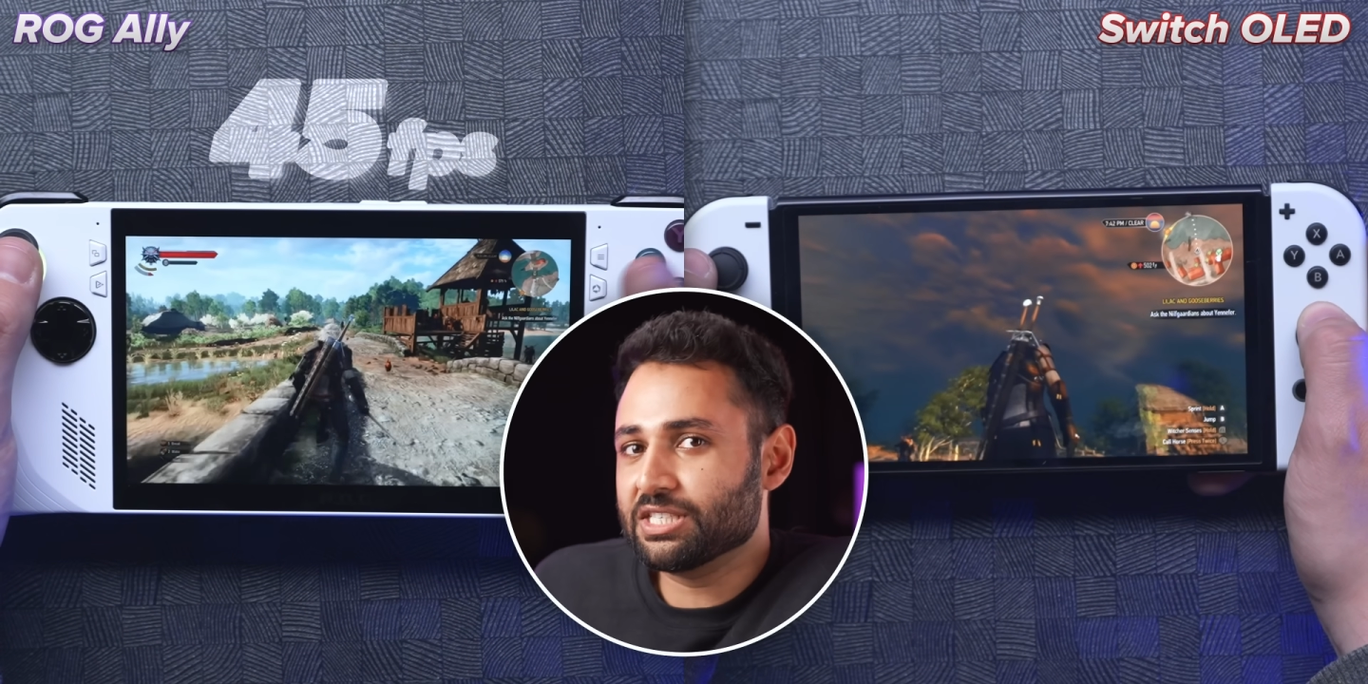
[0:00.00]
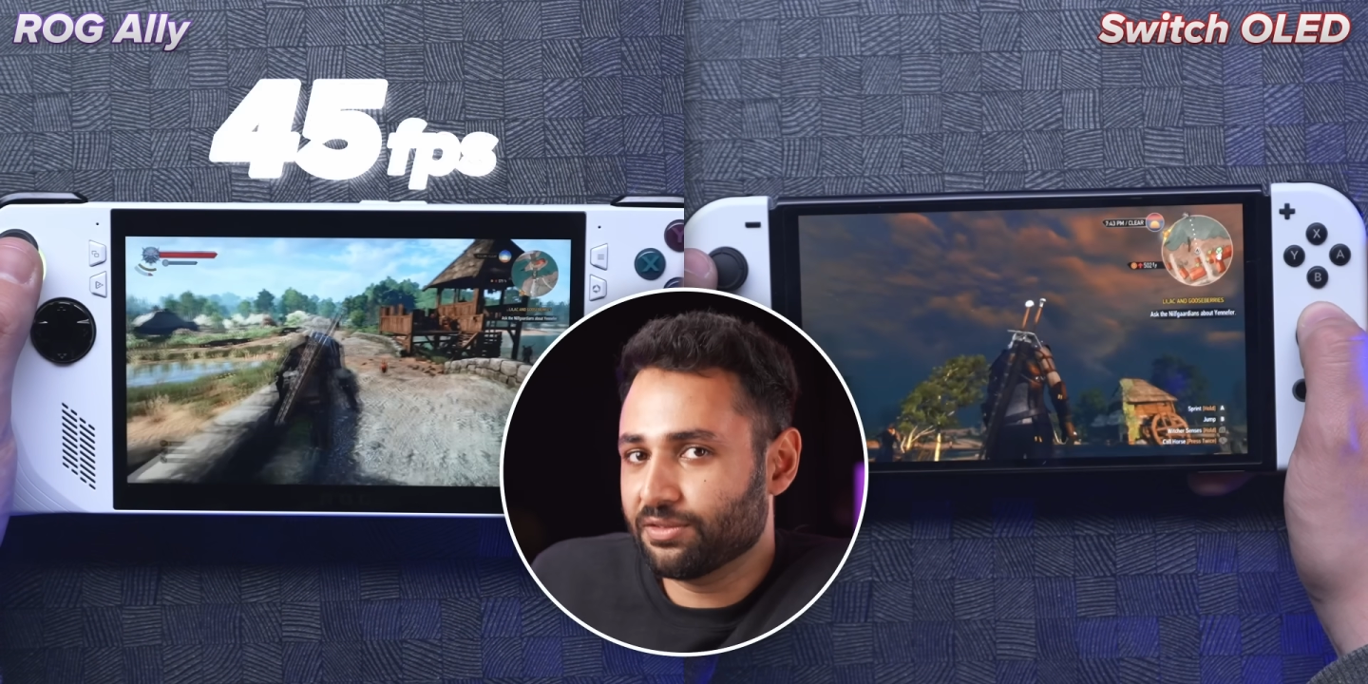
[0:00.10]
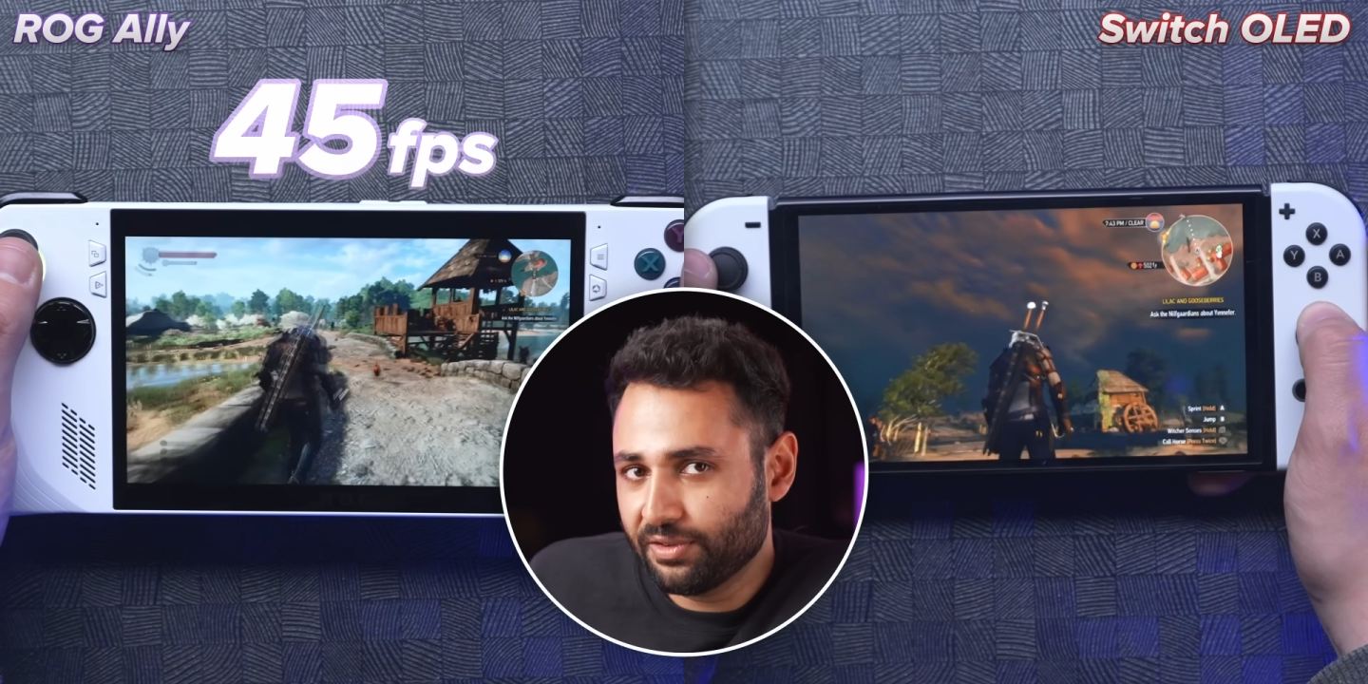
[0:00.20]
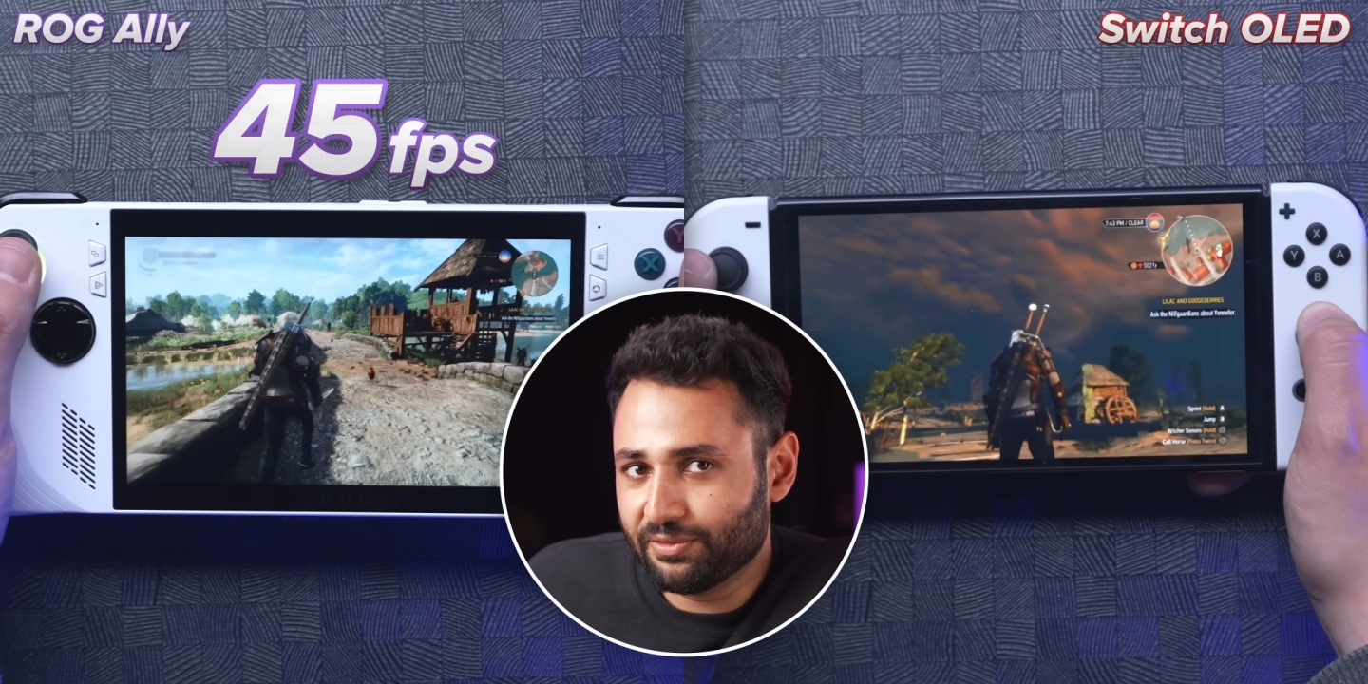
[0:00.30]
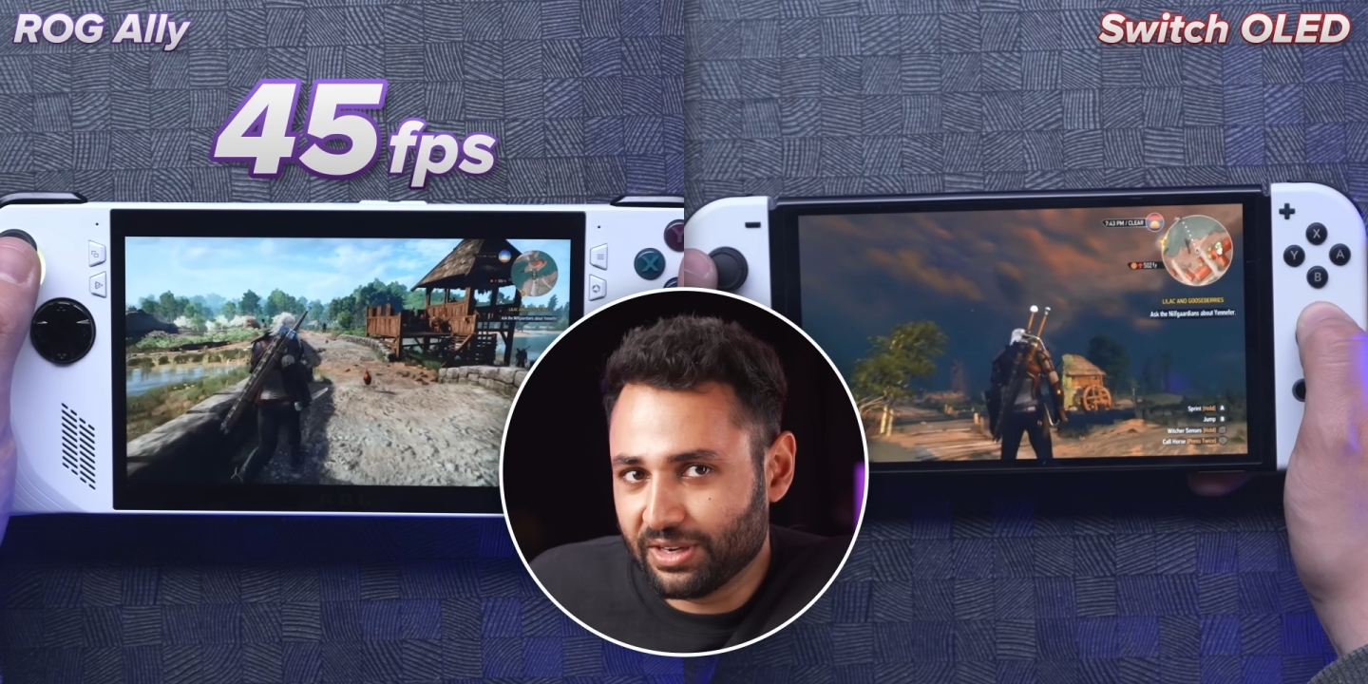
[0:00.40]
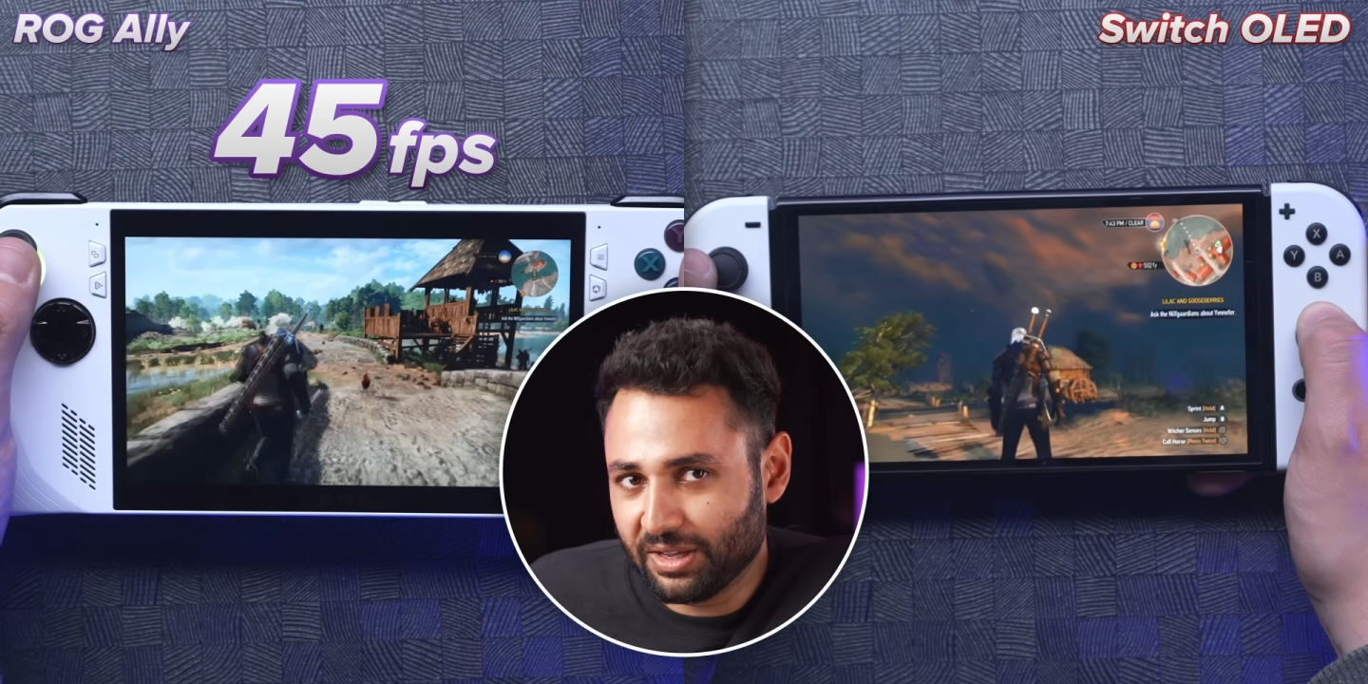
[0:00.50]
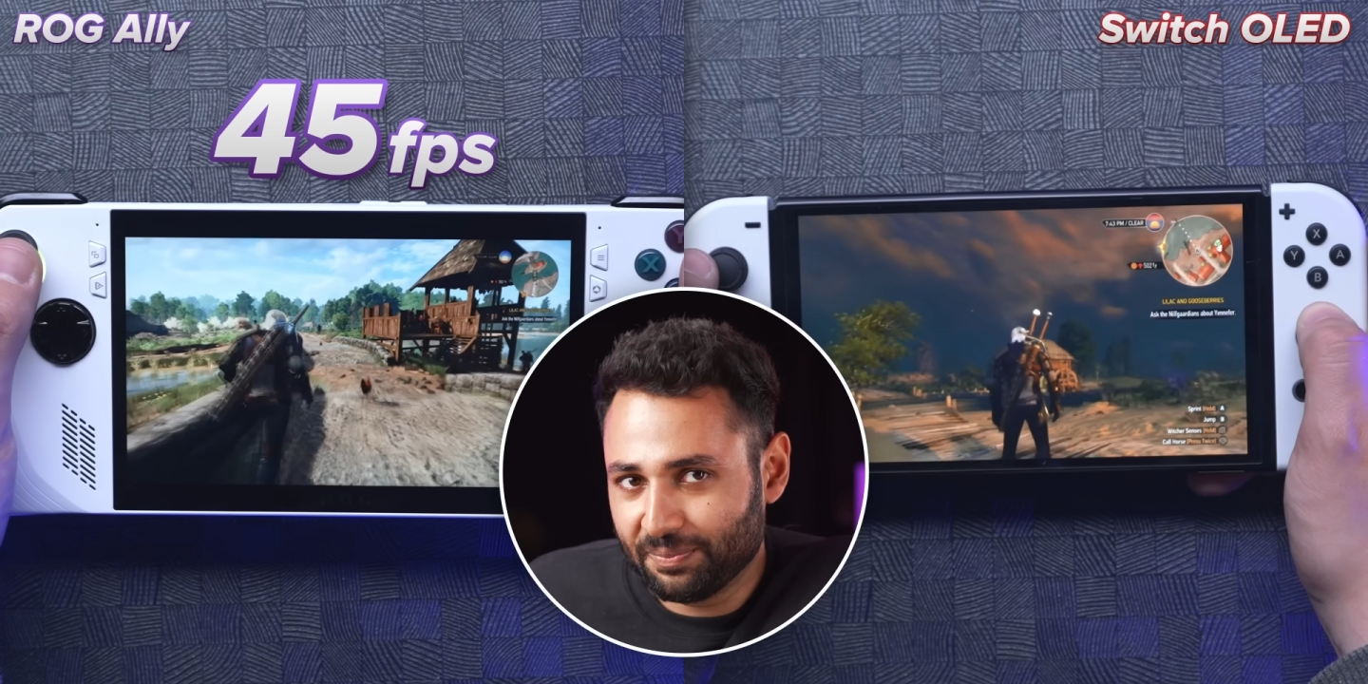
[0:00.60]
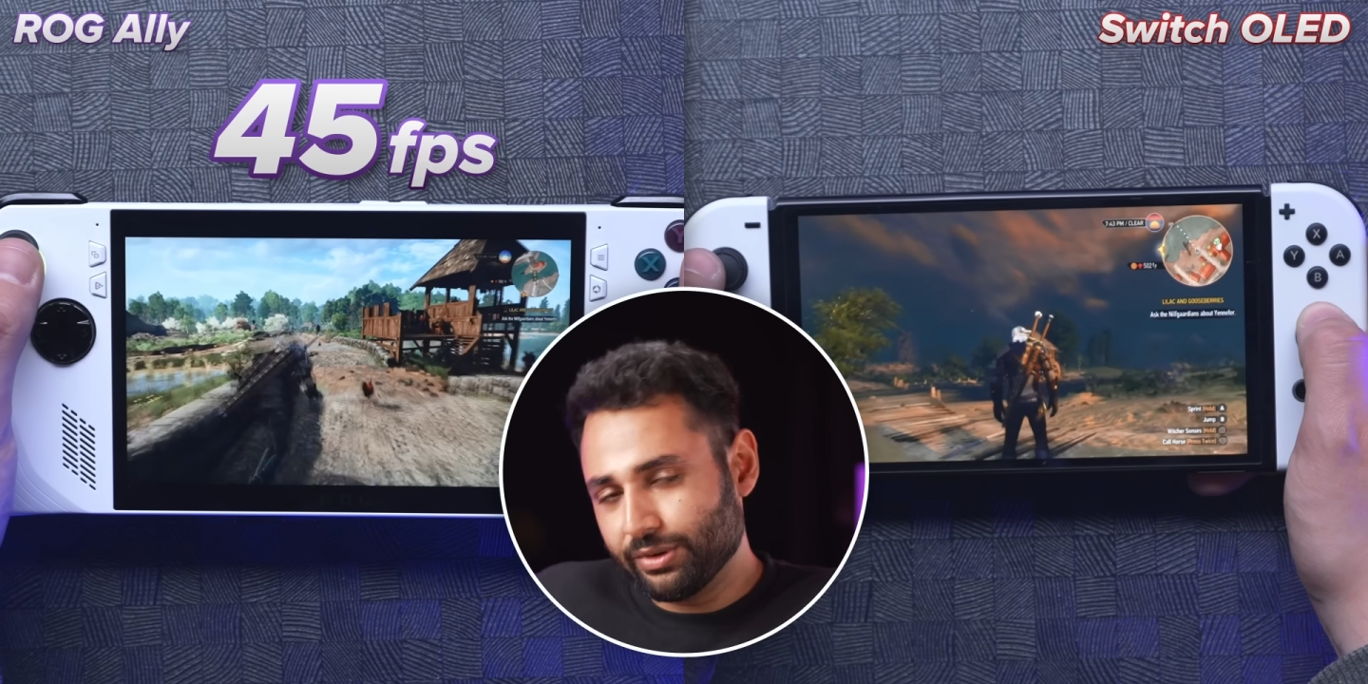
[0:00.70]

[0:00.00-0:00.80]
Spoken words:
to 50,